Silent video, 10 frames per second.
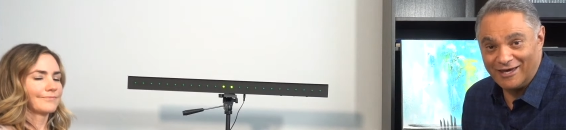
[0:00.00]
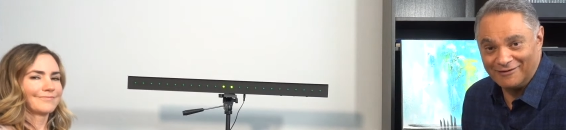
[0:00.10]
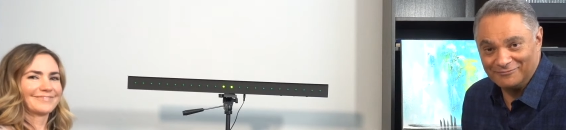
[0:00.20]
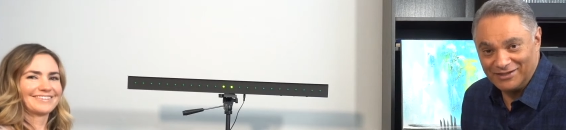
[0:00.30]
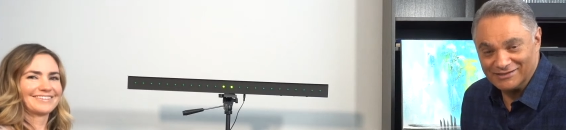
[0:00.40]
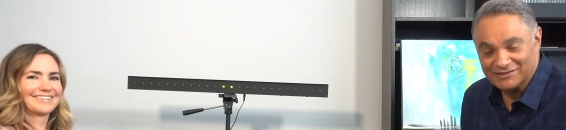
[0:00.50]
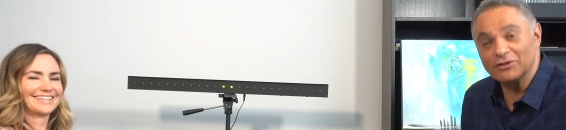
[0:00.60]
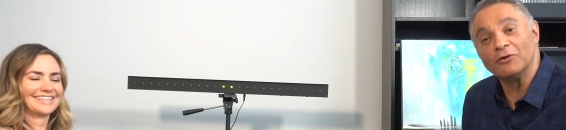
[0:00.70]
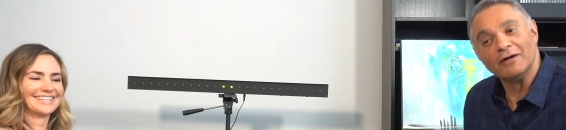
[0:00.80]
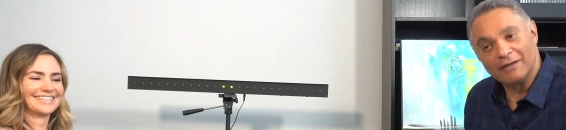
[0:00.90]
Speaker 1: that means, so
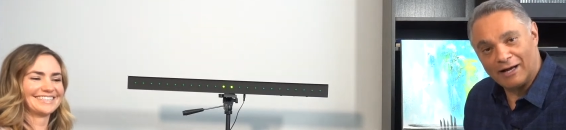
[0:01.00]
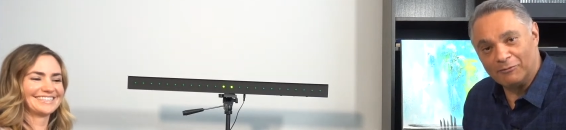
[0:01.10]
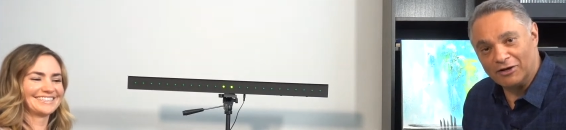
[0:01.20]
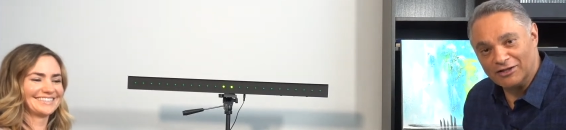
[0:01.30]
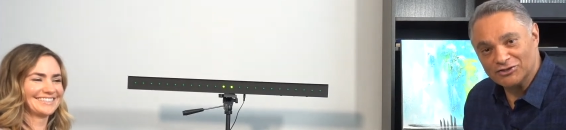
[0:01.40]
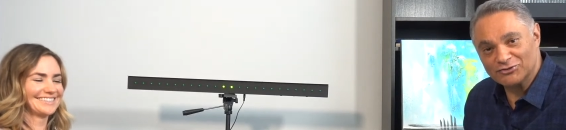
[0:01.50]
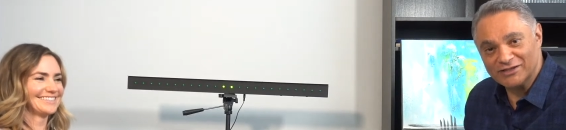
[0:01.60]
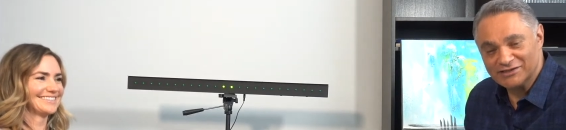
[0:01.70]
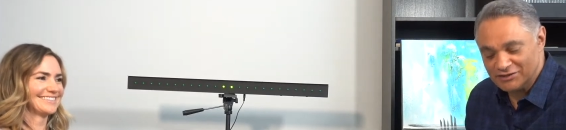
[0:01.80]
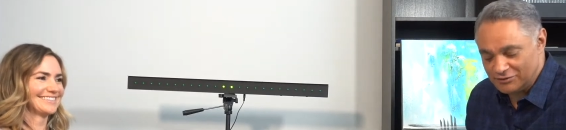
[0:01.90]
I'm going to let
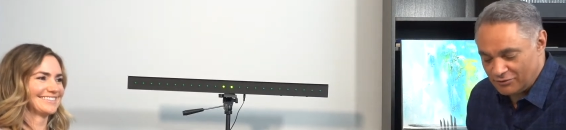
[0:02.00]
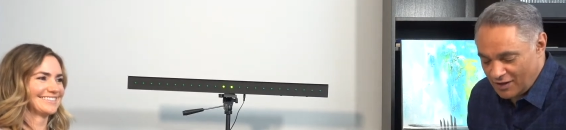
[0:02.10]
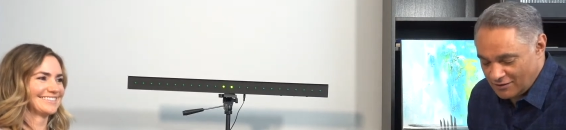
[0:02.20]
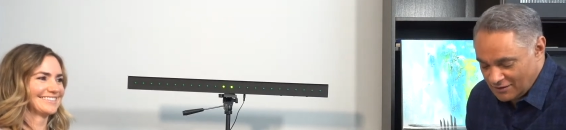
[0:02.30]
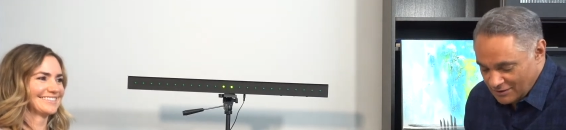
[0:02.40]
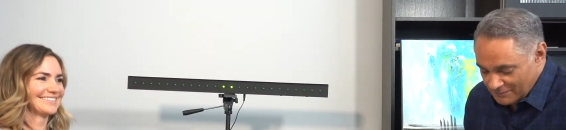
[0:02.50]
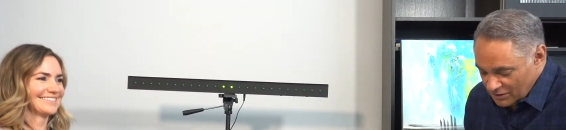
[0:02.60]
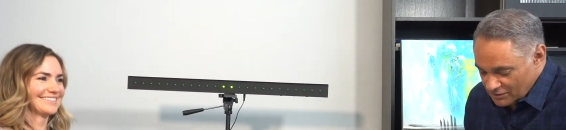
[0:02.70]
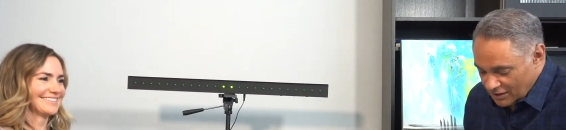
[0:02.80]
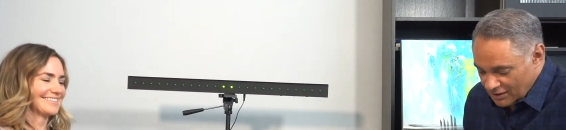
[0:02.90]
Tracy do that.
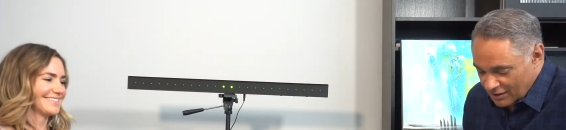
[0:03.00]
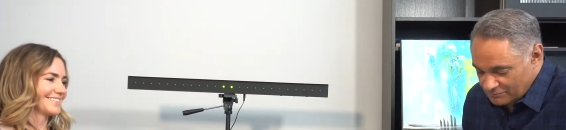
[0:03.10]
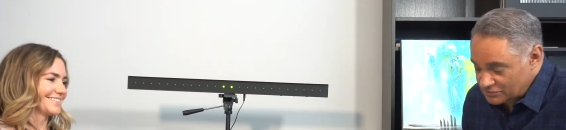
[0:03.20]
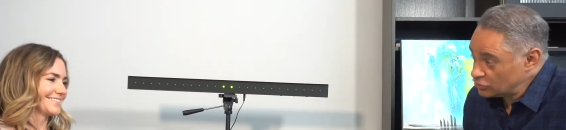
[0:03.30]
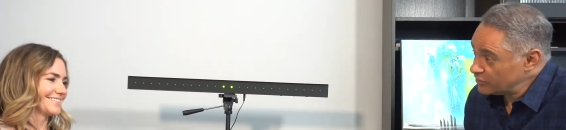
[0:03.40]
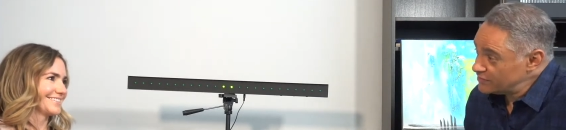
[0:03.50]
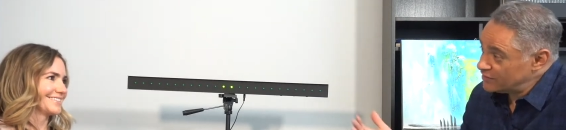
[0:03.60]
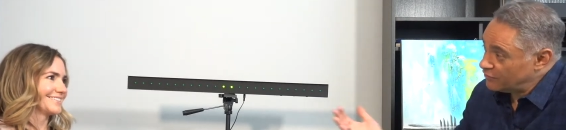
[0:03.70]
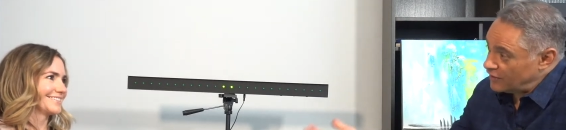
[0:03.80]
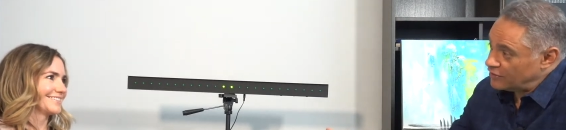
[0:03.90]
Um, so, Tracy,
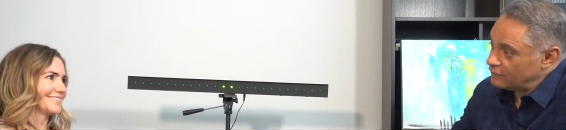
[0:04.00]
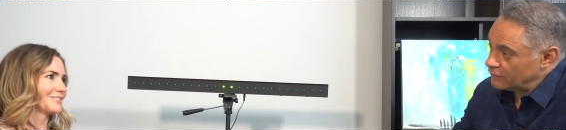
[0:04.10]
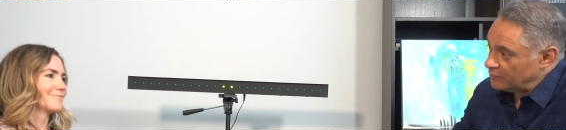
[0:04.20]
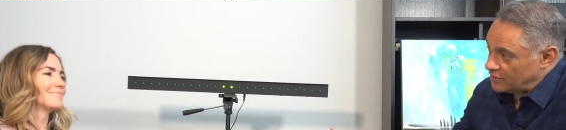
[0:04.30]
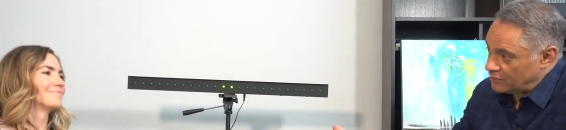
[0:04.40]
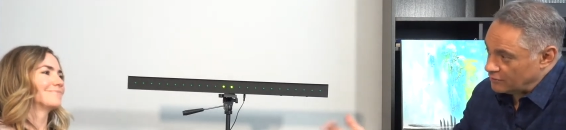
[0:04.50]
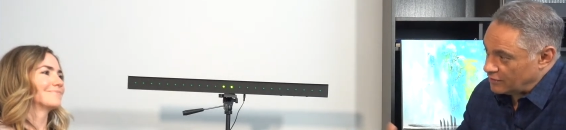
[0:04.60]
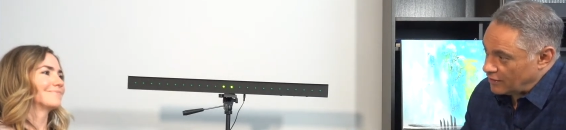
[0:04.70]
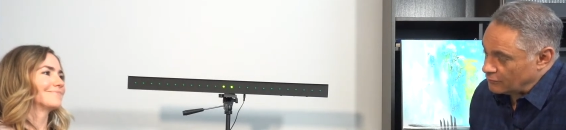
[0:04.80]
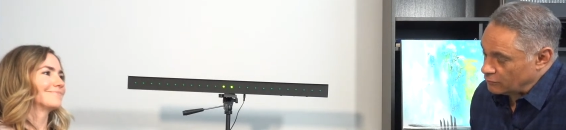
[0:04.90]
thank you for being here
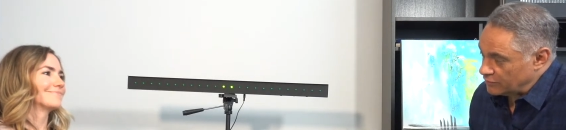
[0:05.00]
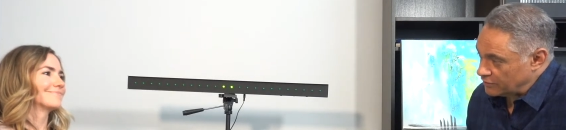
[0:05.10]
today. I really